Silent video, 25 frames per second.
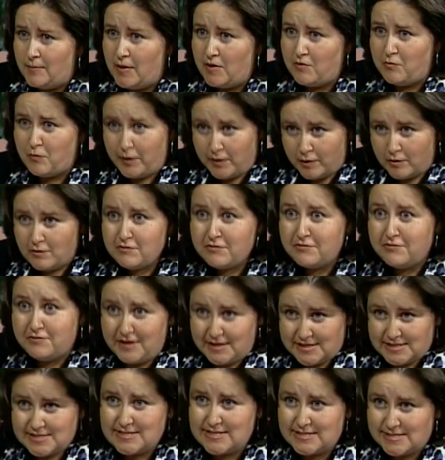If we don't
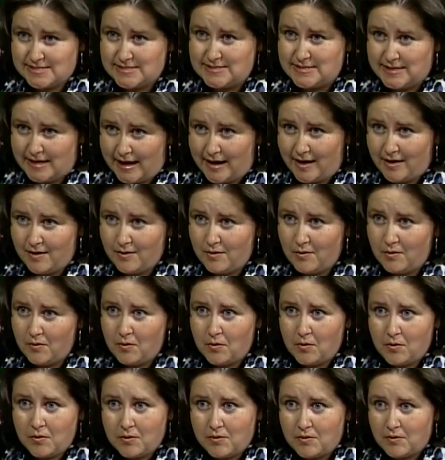fix this
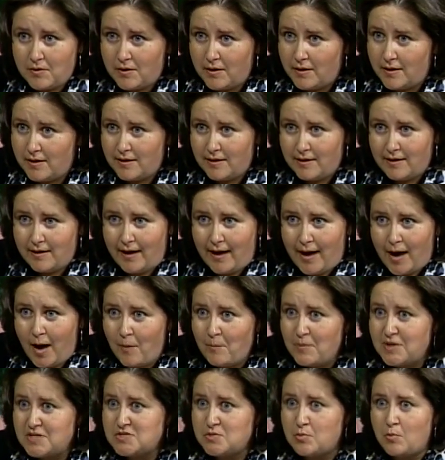now,
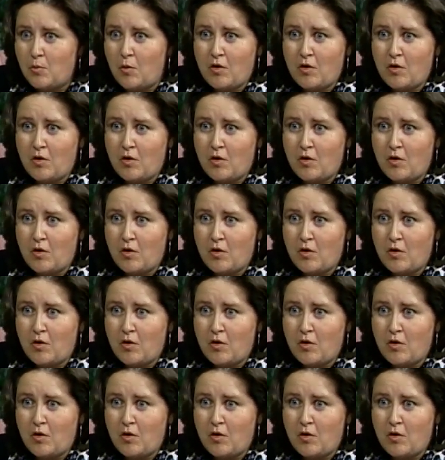how much